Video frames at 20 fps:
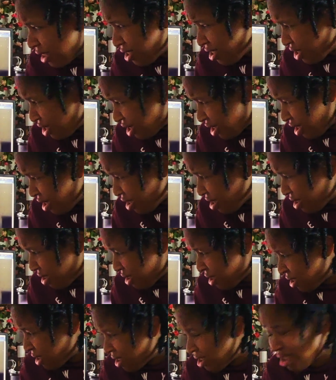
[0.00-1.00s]

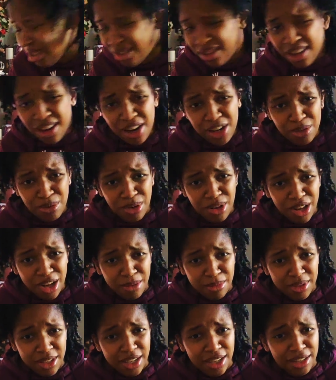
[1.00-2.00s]
chill. The stairs were
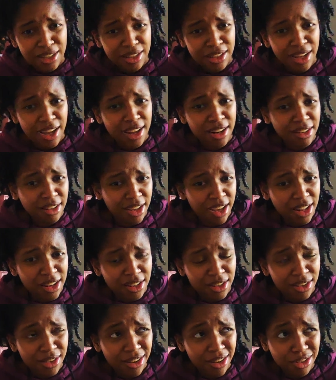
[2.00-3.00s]
complicated. I
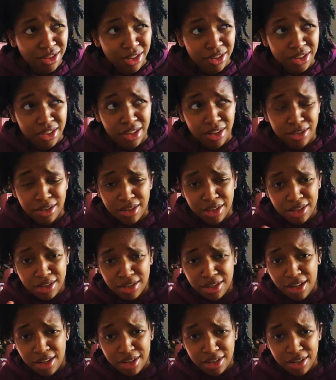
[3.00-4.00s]
didn't know how to draw stairs because it
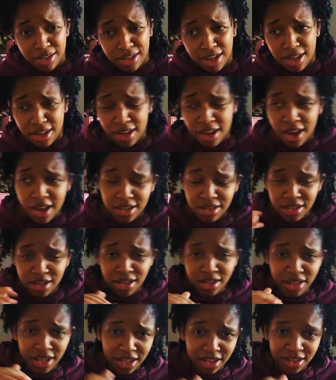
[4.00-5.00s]
does
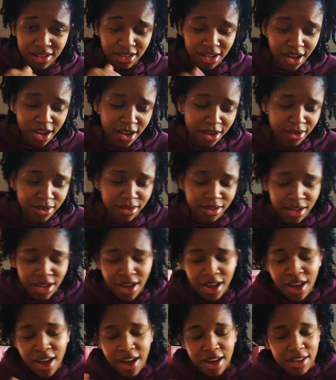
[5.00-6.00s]
escalate down.
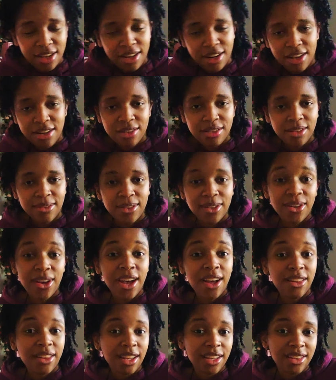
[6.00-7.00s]
Again, I don't even know
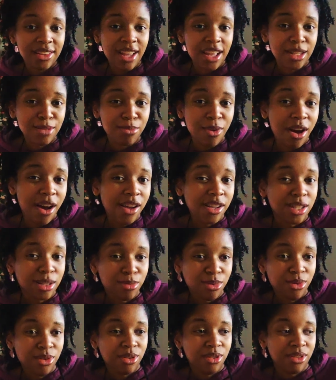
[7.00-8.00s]
how like that's
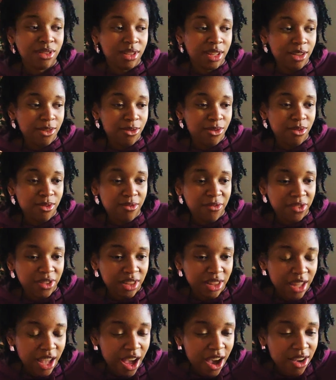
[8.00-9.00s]
possible if
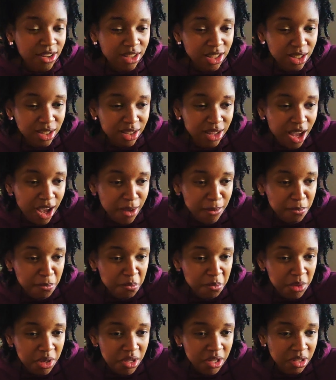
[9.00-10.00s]
the house is not
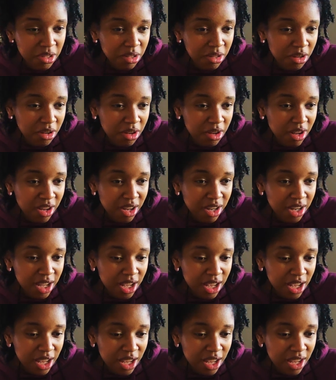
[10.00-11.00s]
built on
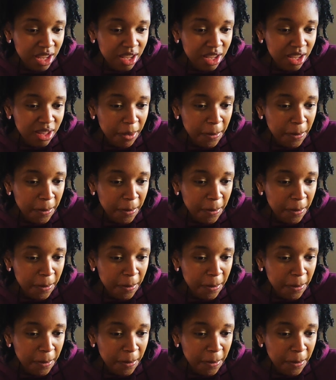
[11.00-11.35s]
a